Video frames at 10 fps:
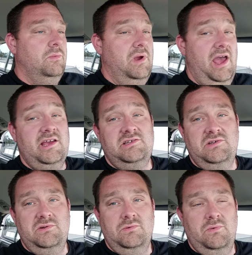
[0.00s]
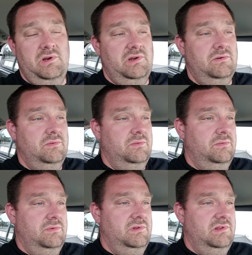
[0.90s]
We ask you
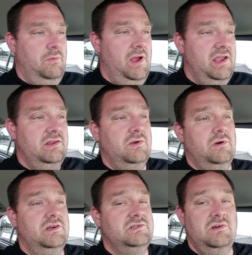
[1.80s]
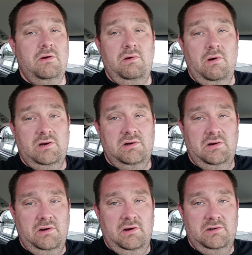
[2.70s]
the way you do it is you go to
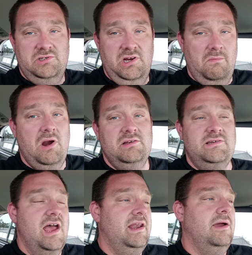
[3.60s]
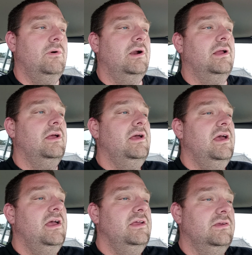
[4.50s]
our gmrs.network,
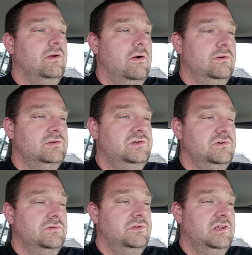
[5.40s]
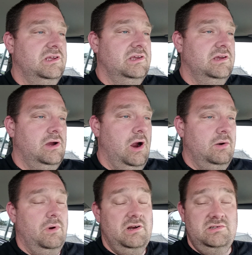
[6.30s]
you go to the
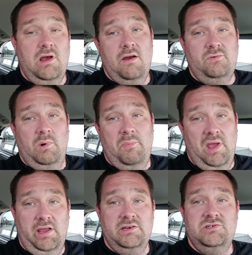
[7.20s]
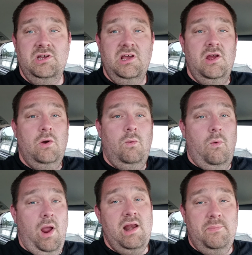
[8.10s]
hardware and software page.
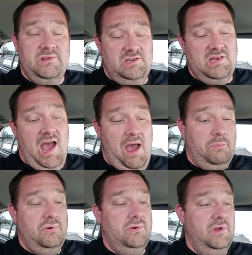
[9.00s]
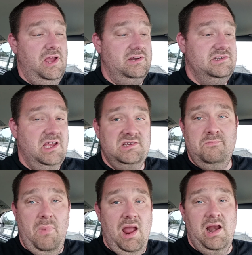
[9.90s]
Right up at the top, it says
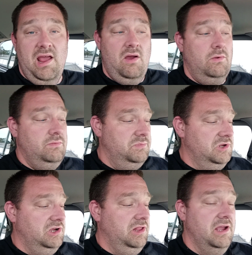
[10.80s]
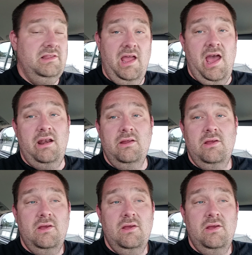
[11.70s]
buy now. You click that.